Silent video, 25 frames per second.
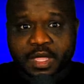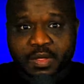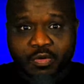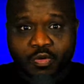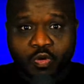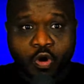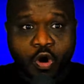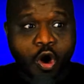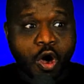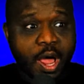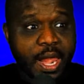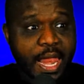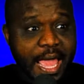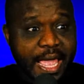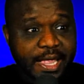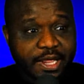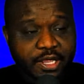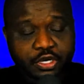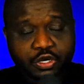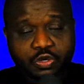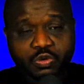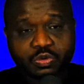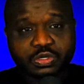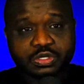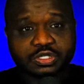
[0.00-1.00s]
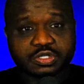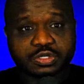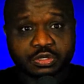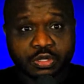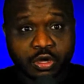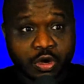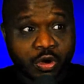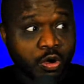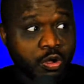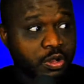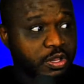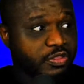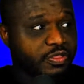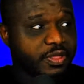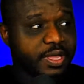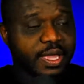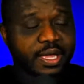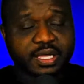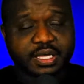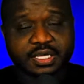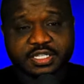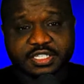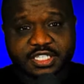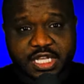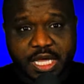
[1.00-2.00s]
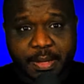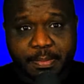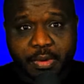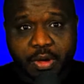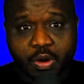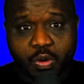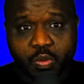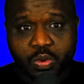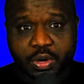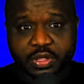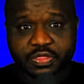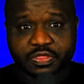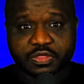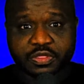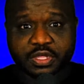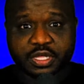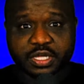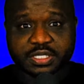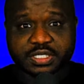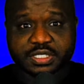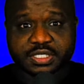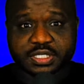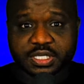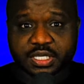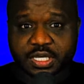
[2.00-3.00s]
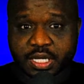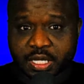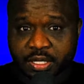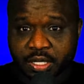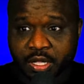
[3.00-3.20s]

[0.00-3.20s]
all I could do is, the only thing I could sum up with this,